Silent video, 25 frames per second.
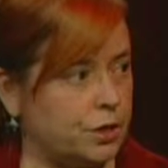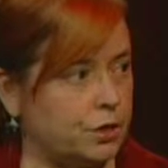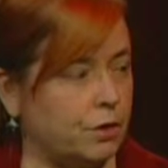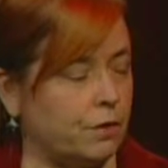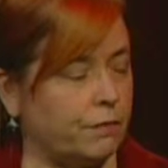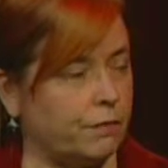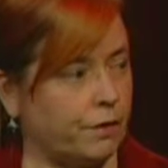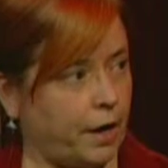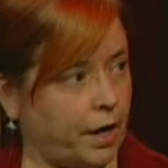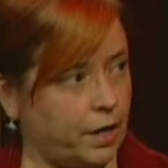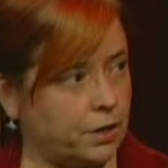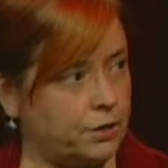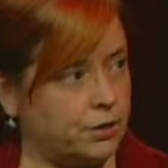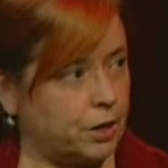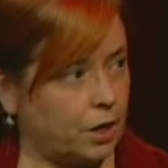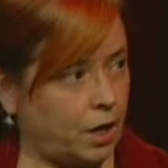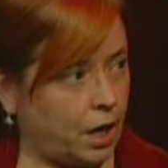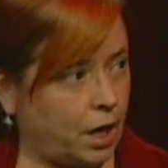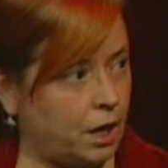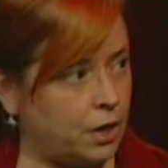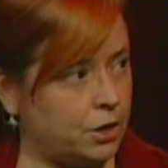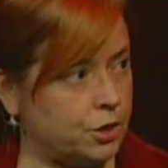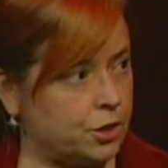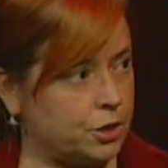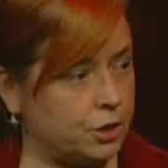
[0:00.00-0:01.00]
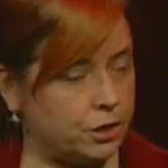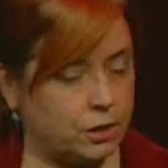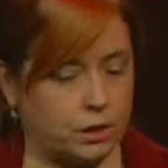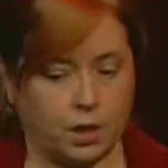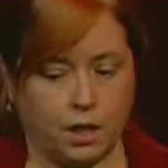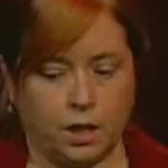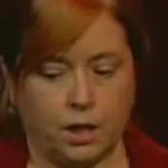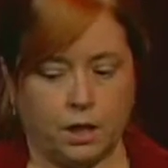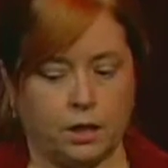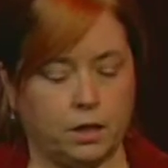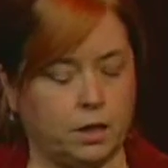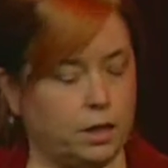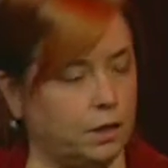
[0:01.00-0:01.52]
over education
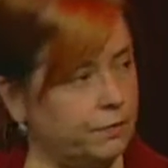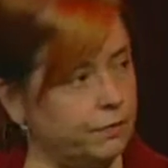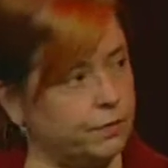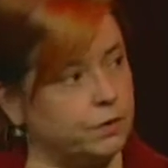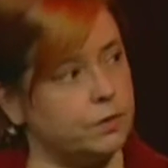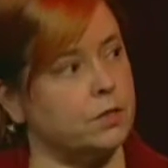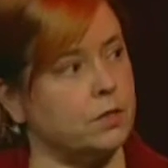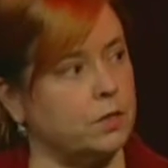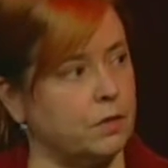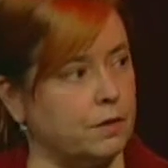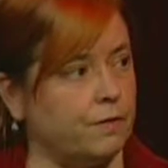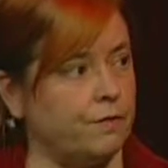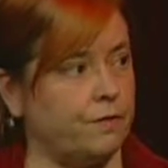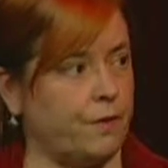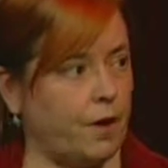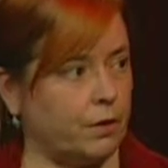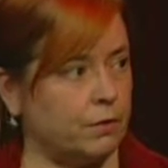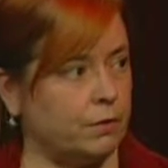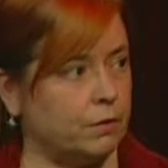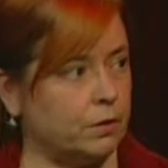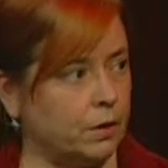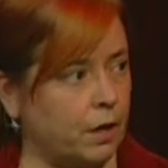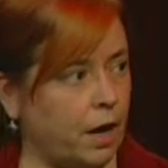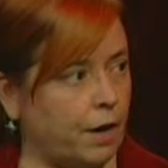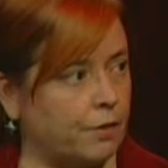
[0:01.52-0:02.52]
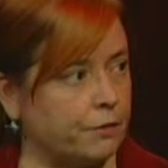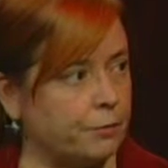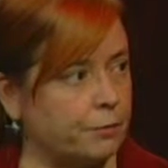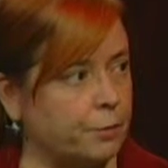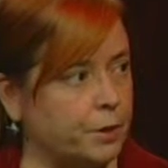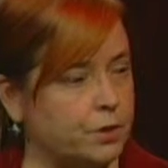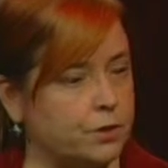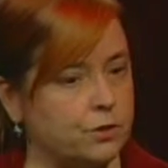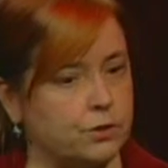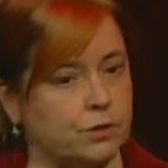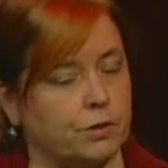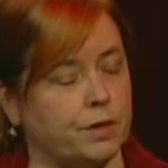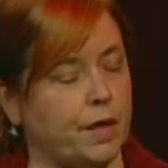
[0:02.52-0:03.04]
given to the federal
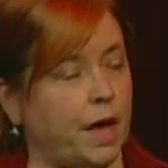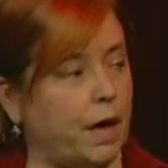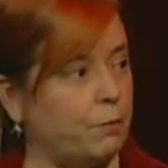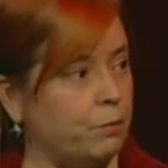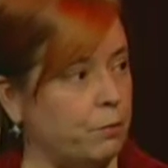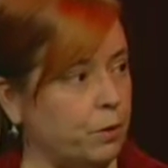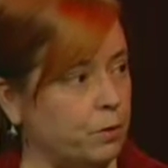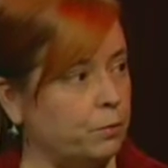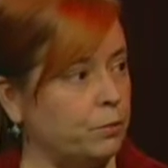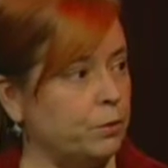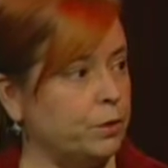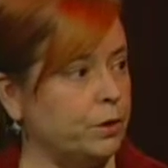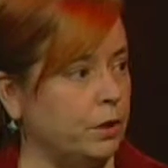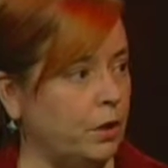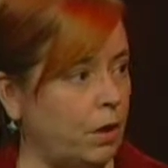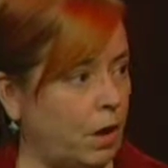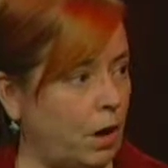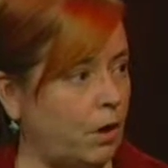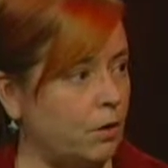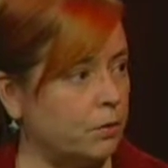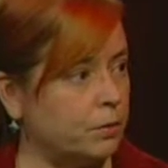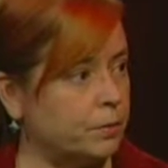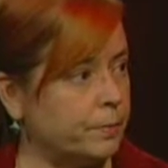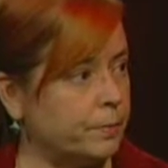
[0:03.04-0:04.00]
government, so that one would go.